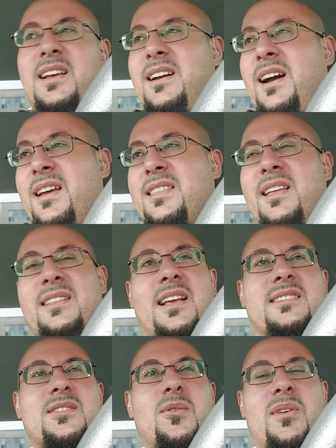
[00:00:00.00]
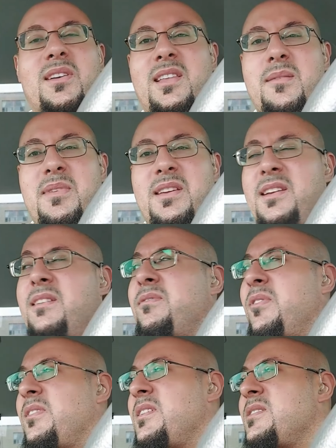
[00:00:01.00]
I think that's going to be it
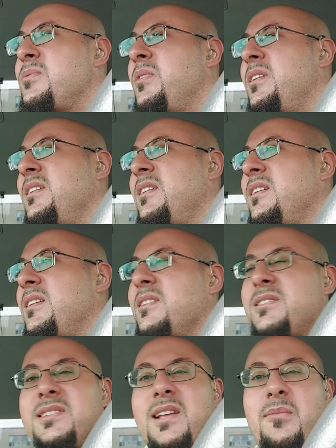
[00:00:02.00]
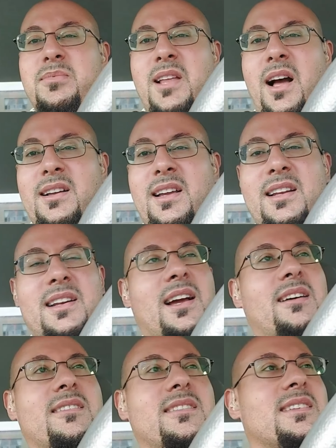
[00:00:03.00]
for this one. I'll stop talking
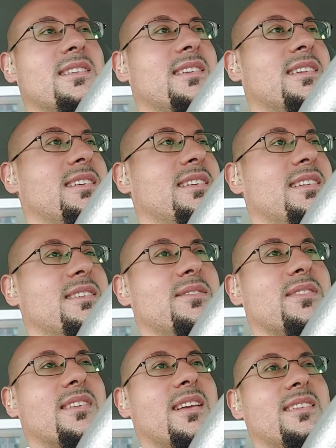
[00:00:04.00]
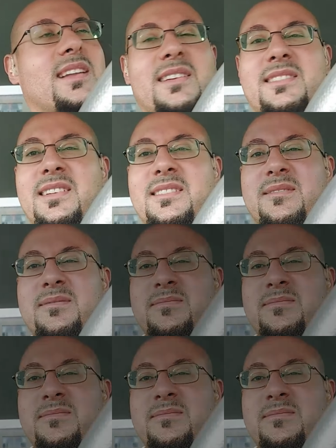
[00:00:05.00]
now, and that's it.